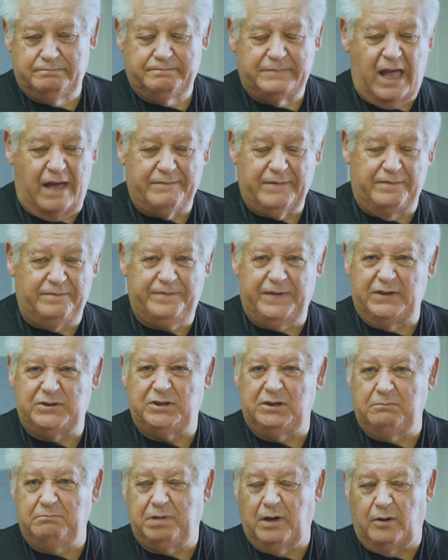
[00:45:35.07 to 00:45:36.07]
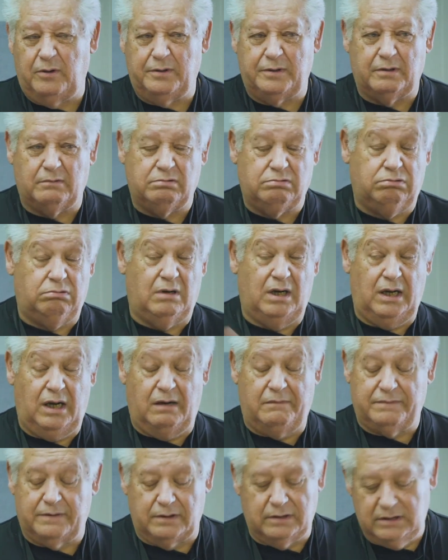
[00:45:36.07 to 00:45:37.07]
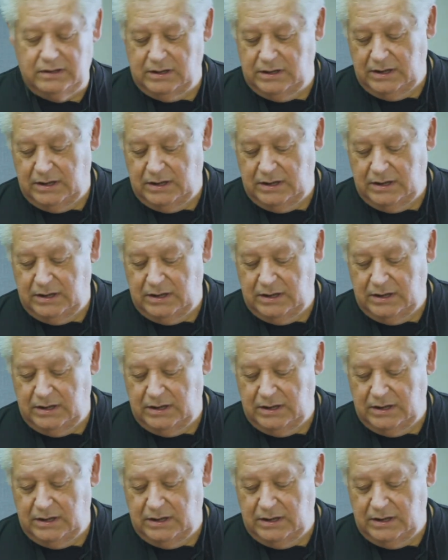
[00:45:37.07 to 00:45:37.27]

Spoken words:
have a fishing boat or whatever.